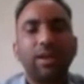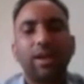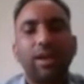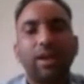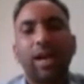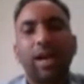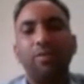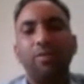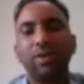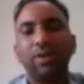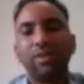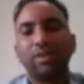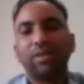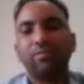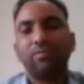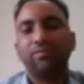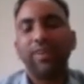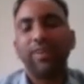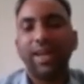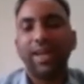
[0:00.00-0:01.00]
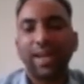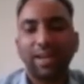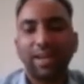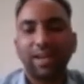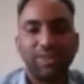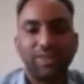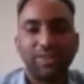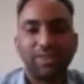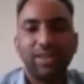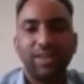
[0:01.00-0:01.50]
hours when
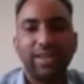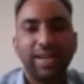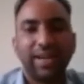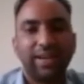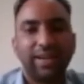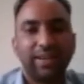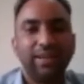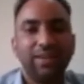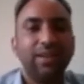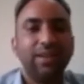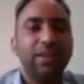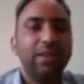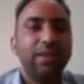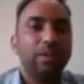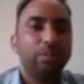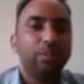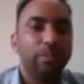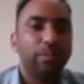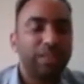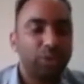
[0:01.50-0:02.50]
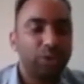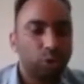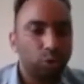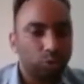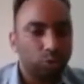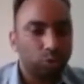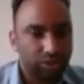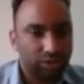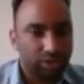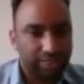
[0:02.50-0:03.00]
harvested at a mature
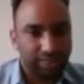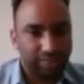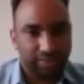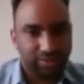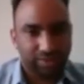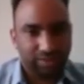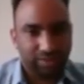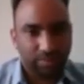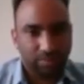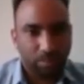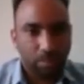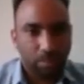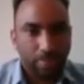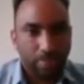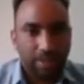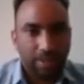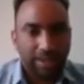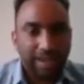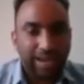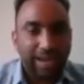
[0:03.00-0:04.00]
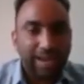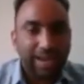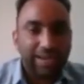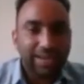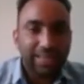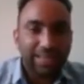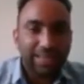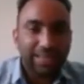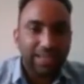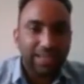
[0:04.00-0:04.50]
stage. And
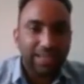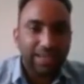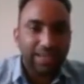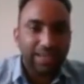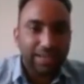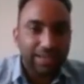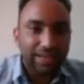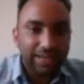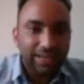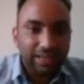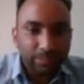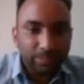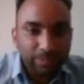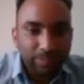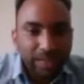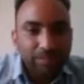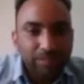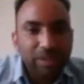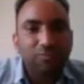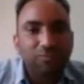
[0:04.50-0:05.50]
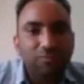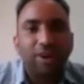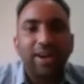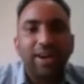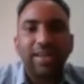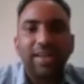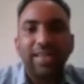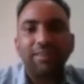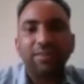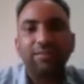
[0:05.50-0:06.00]
it may be one day
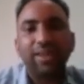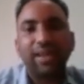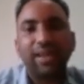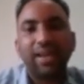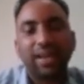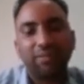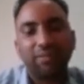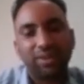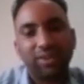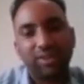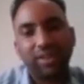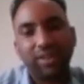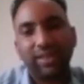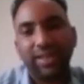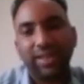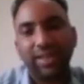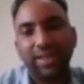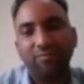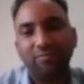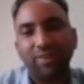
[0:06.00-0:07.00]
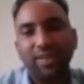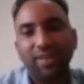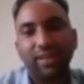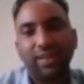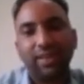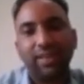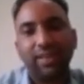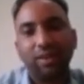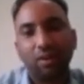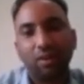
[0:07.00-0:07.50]
when harvested at
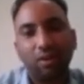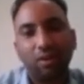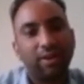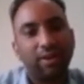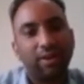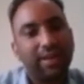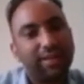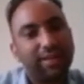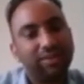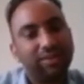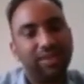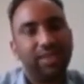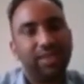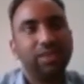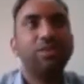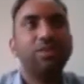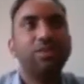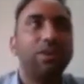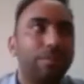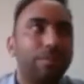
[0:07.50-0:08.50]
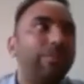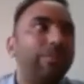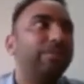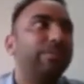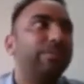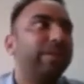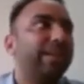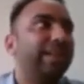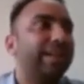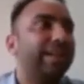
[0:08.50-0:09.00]
button or egg stage, or
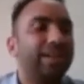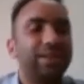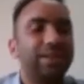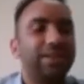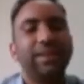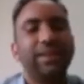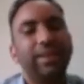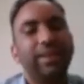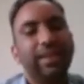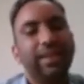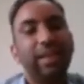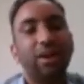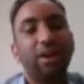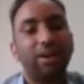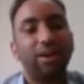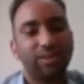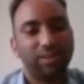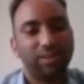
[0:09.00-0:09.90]
maybe at a elongation